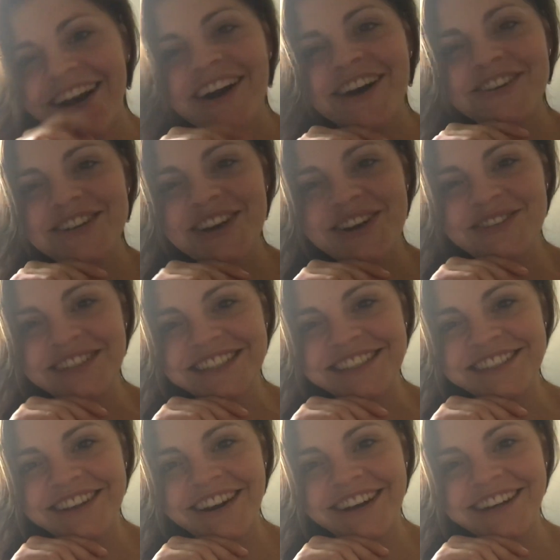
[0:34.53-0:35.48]
Oh no,
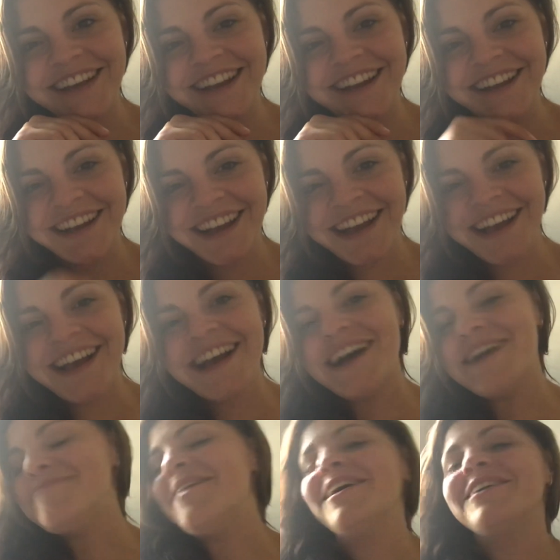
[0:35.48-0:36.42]
it's starting
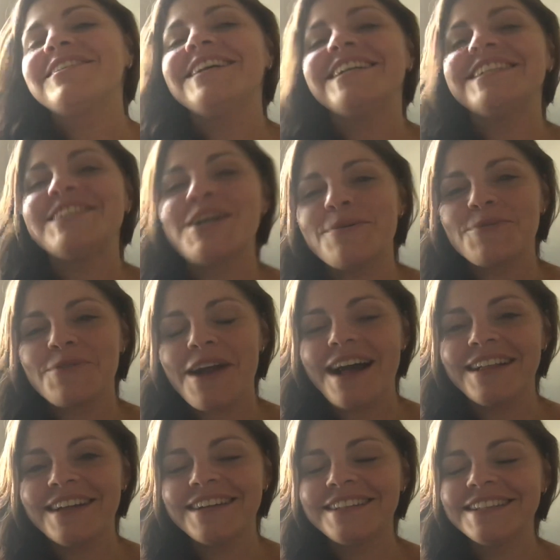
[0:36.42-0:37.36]
about the
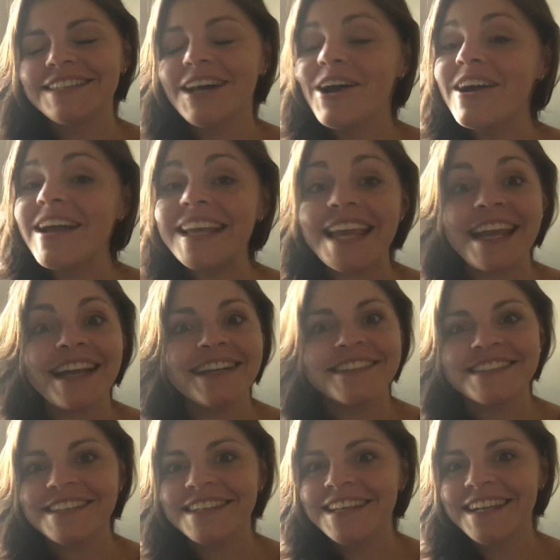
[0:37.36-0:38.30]
termora. Oh, I
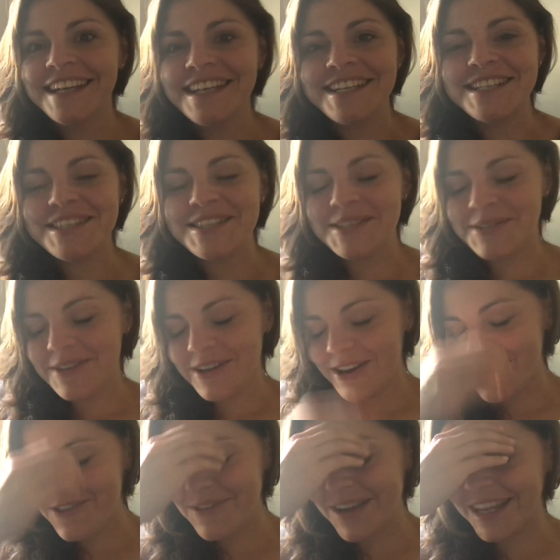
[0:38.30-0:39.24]
can't.
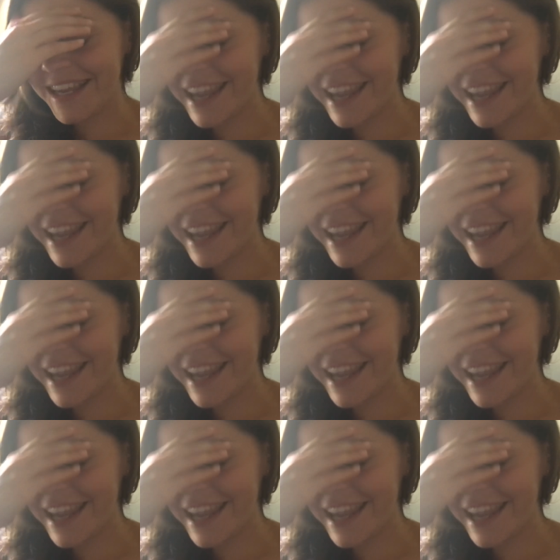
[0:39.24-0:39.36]
Oh, I